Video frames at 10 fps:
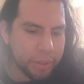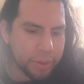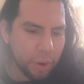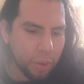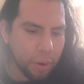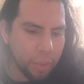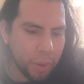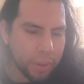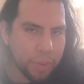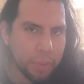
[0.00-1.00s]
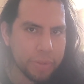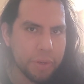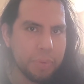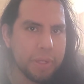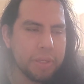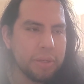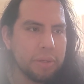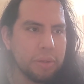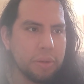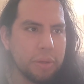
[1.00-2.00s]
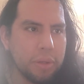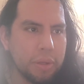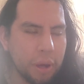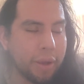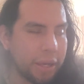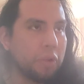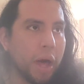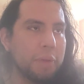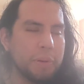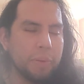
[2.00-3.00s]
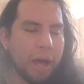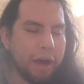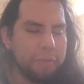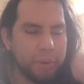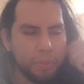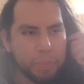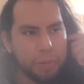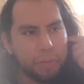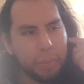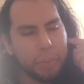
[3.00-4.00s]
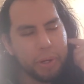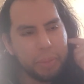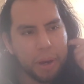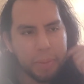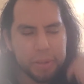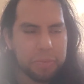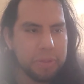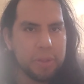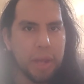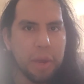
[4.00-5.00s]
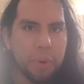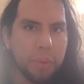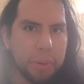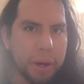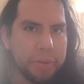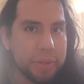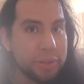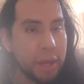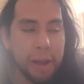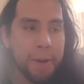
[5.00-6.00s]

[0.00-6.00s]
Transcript: So when somebody, again, a lot of people have, but a buddy of mine messaged me and said, hey, what about this?